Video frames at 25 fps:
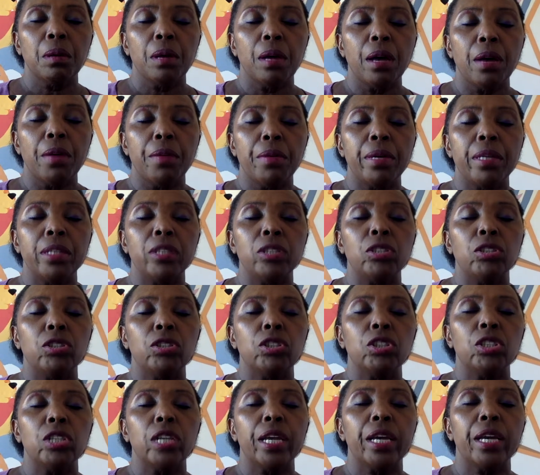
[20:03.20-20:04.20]
arrange your
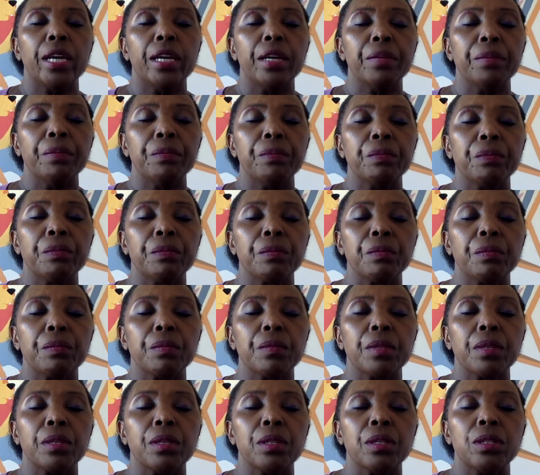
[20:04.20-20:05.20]
chair
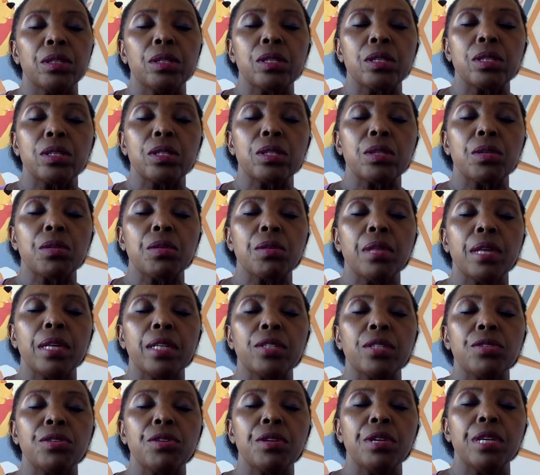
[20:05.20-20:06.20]
so that
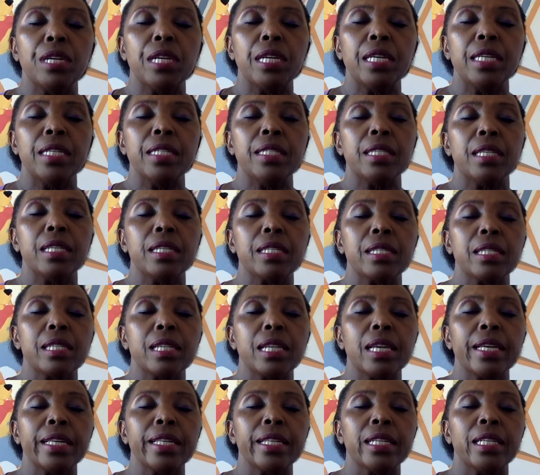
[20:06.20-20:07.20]
your knees are
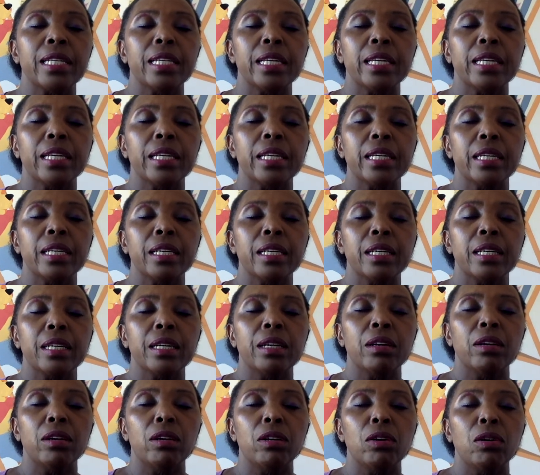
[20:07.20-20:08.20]
slightly
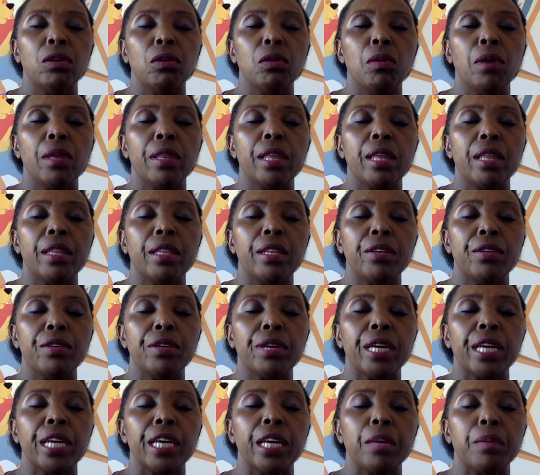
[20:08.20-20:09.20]
lower than your
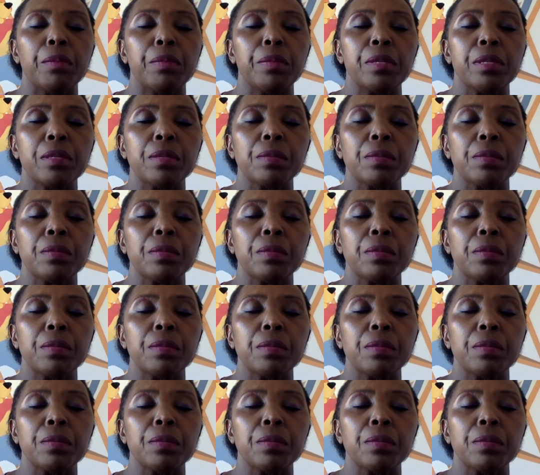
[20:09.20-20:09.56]
hips.